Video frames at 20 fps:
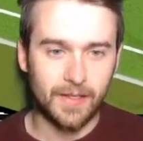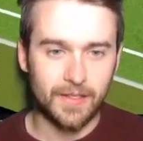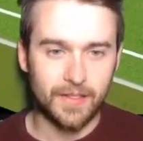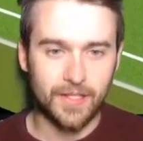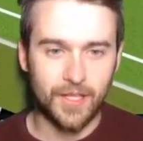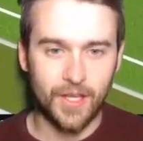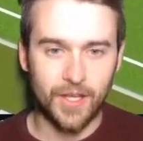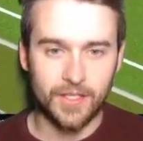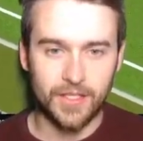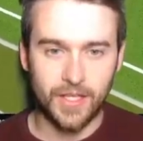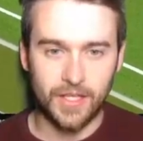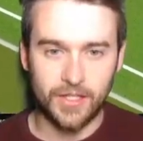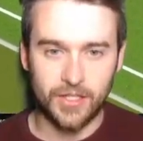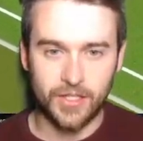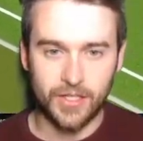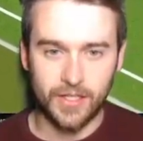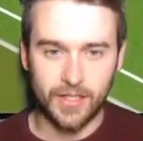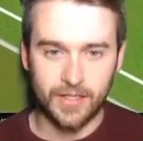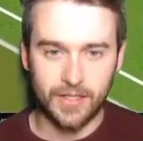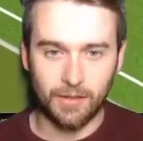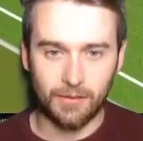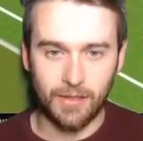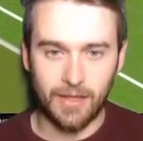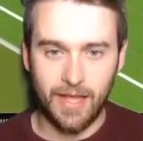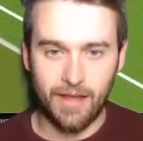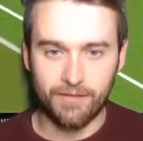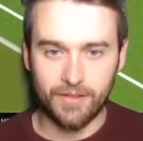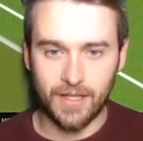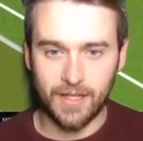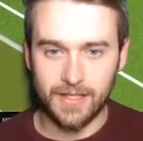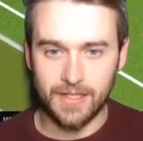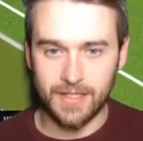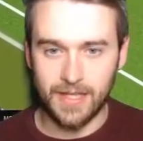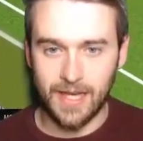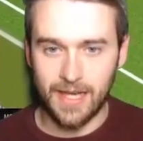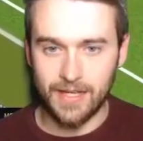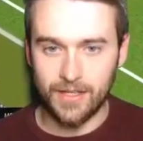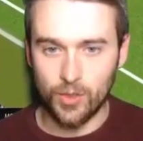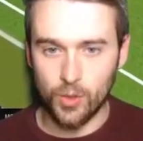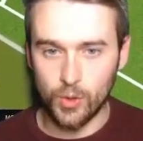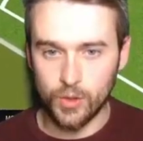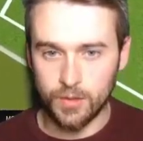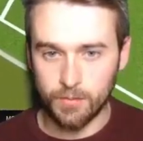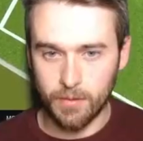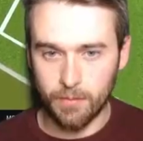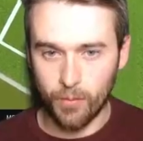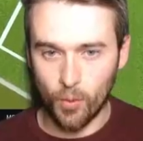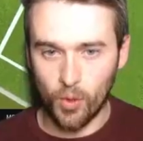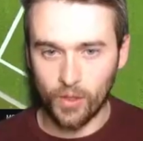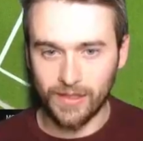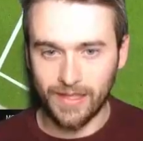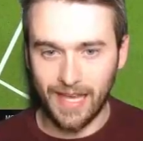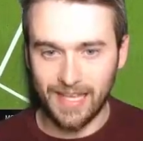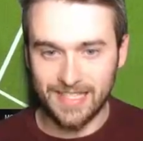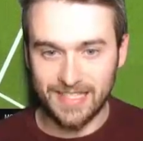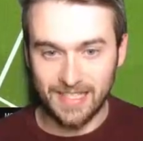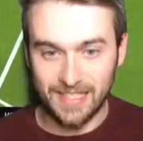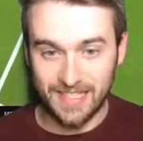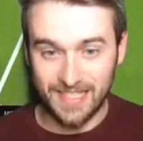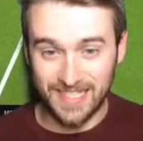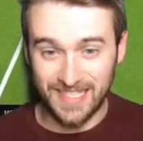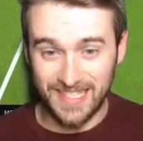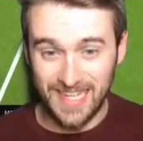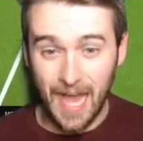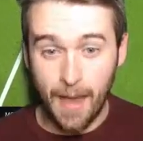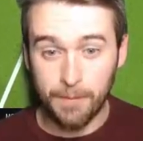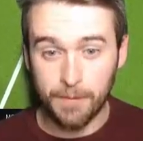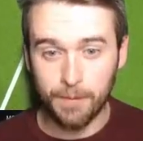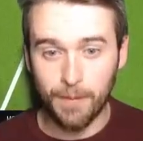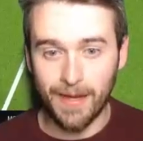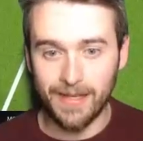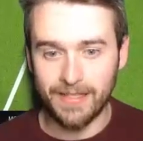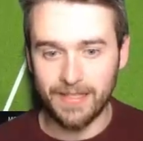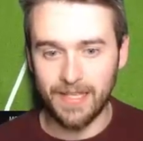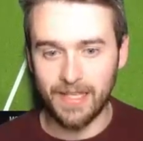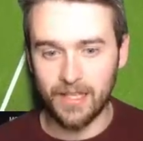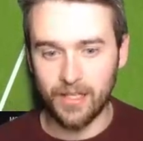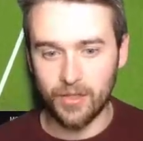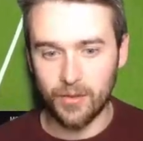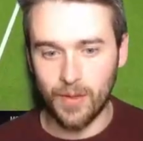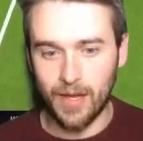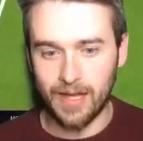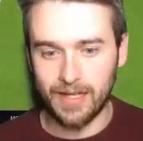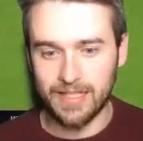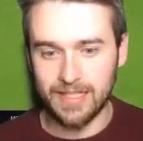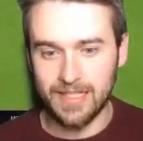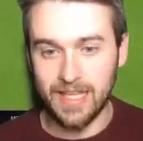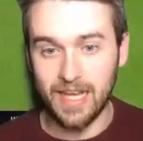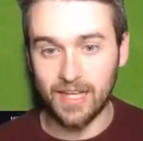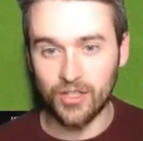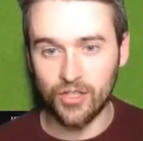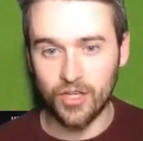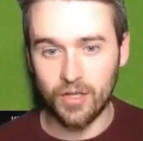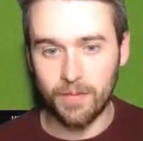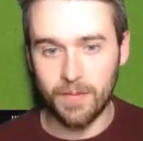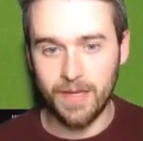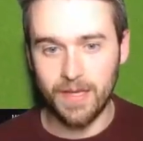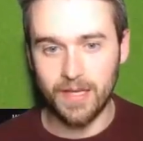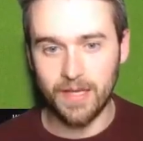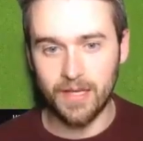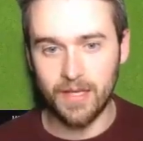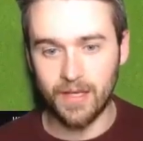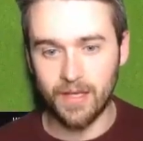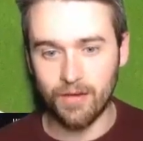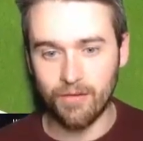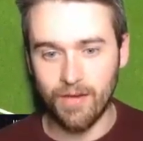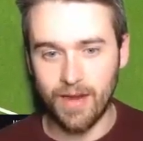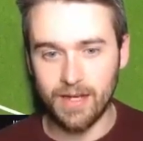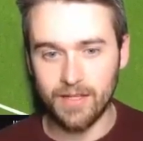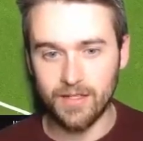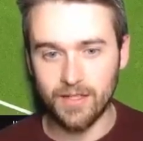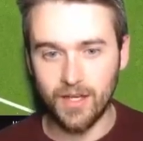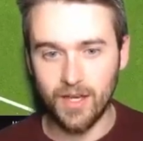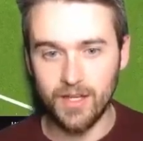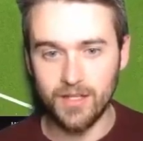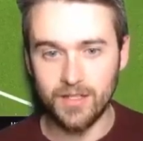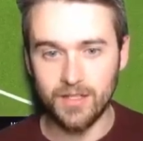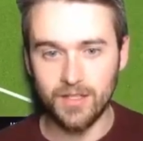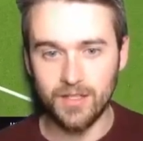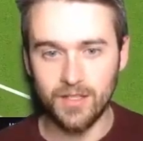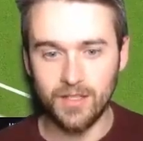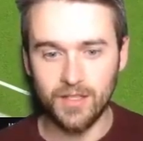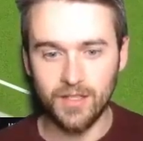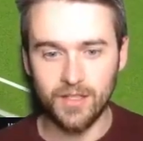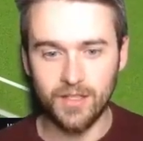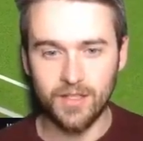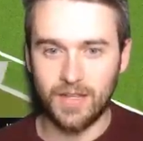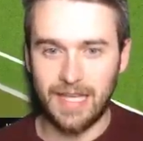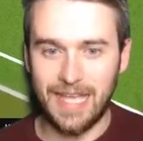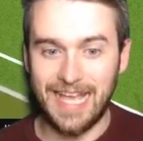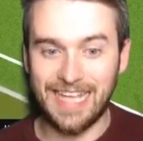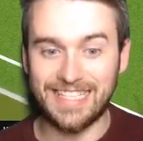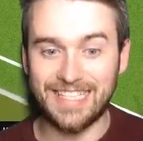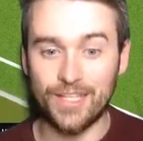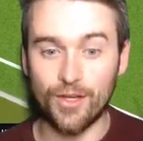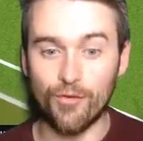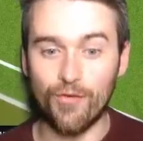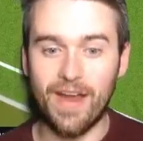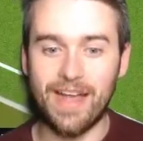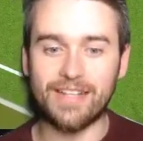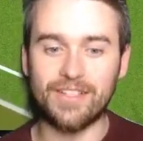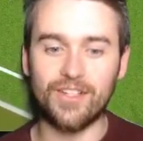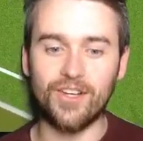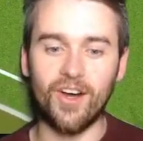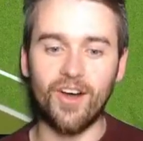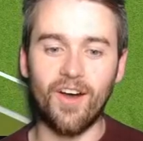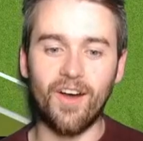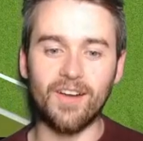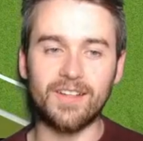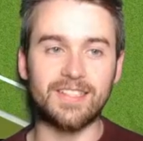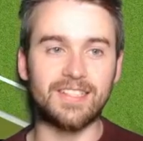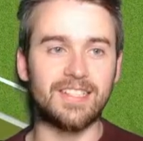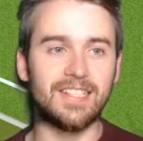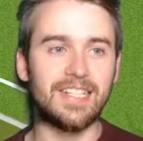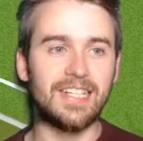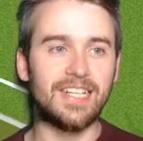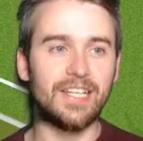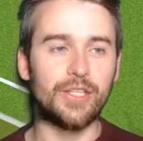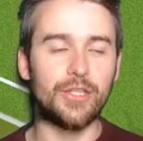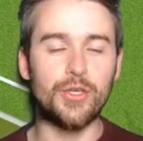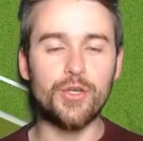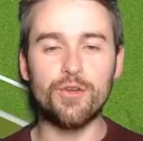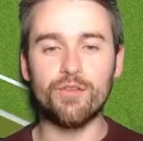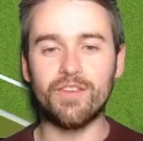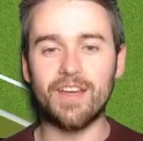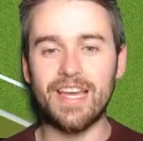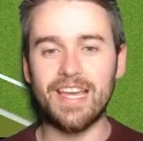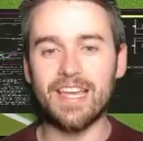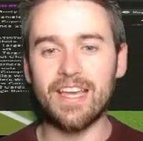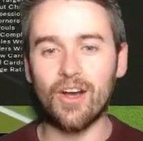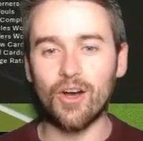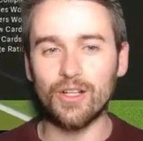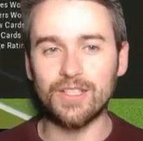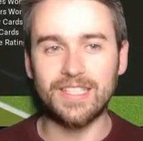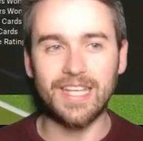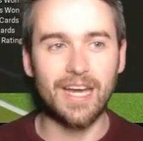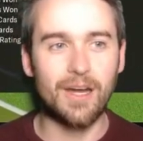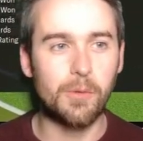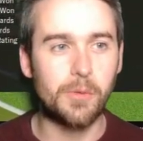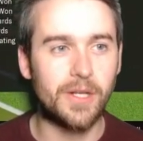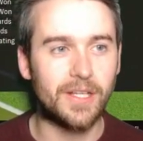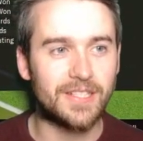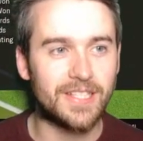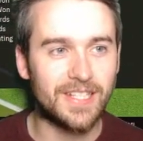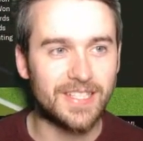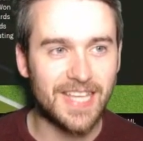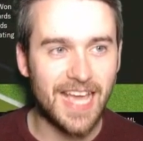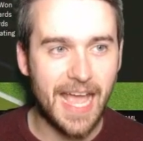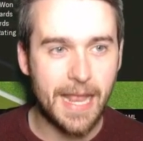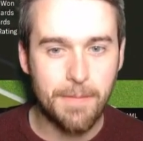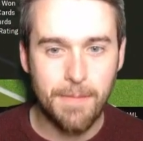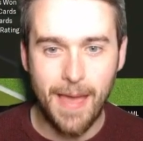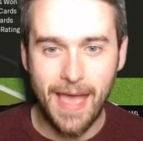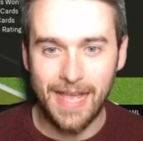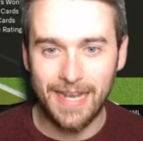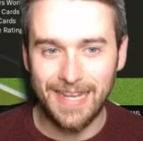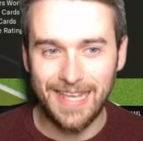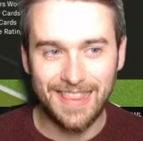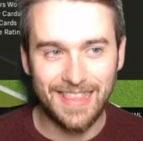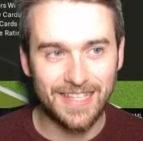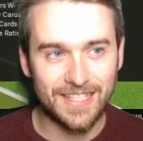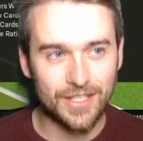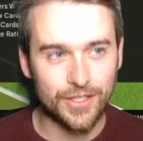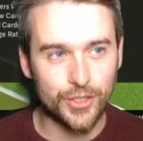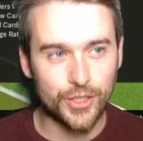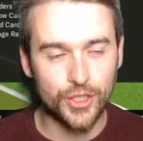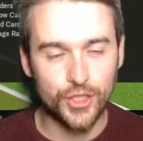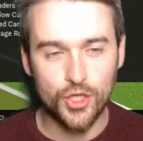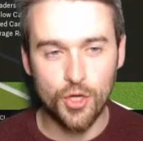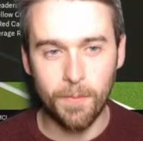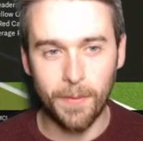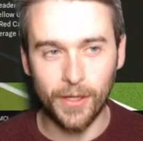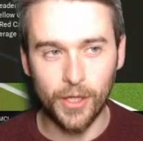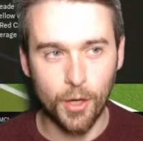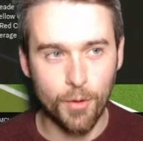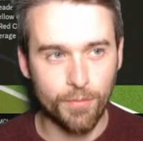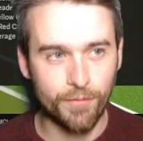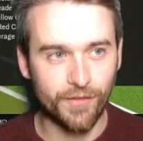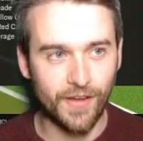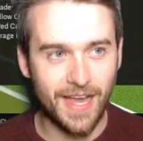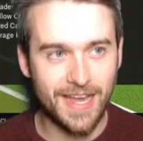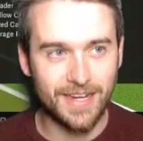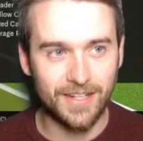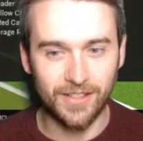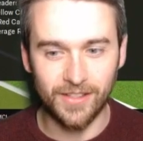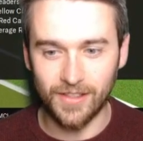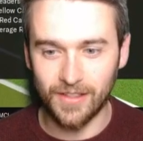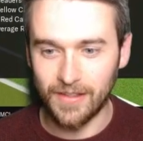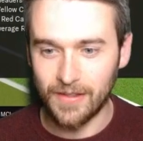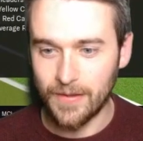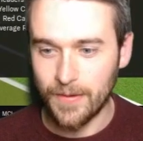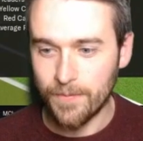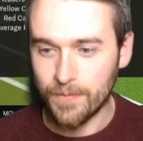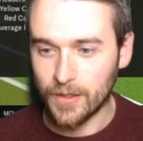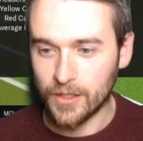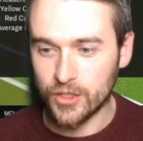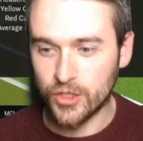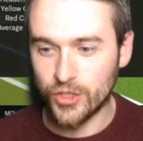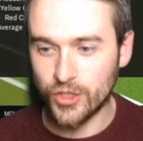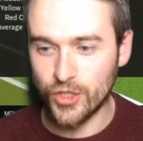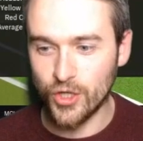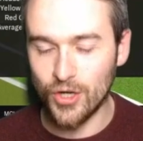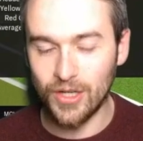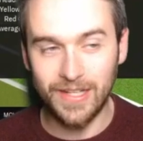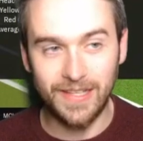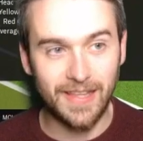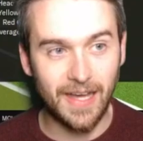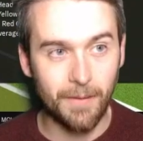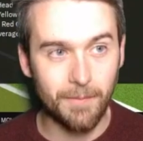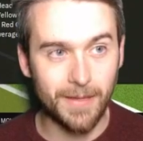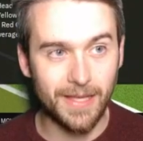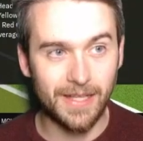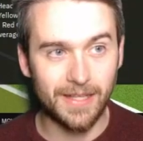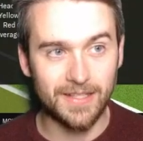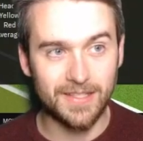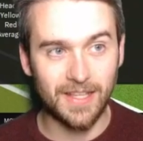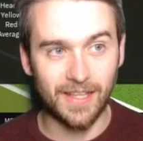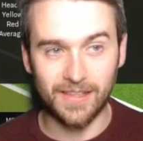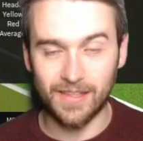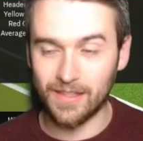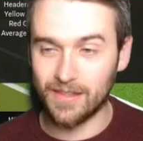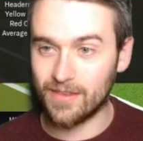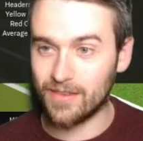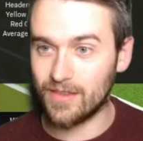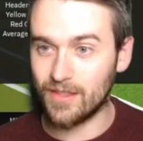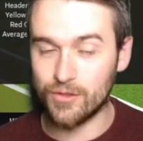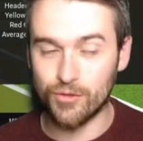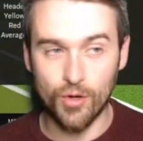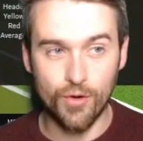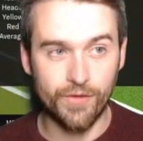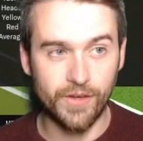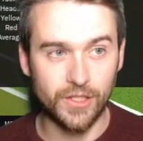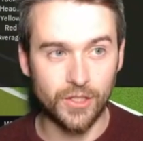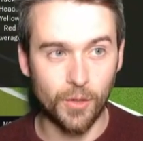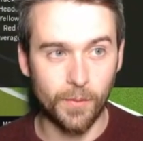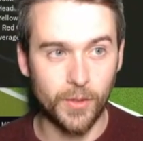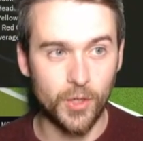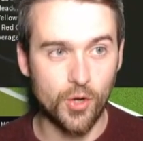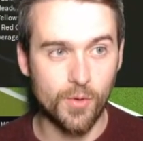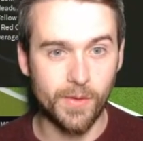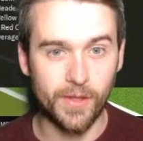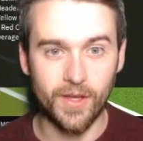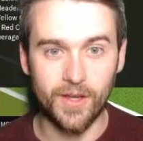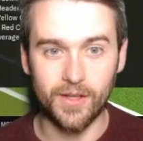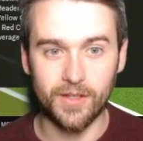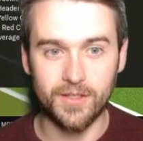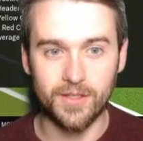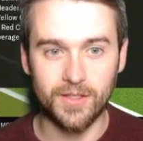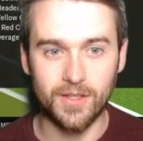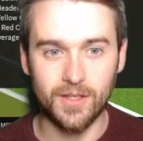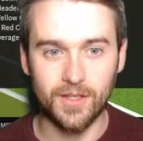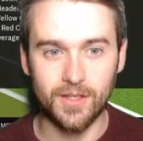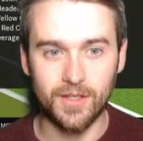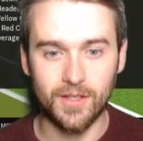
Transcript: Terzic down the left-hand side, holds up the ball, gets snapped by Danilo, and is that going to be a red card? It's a red card. Juve are down to 10 men in this Super Cup final. Surely that means that the trophy's coming home with us.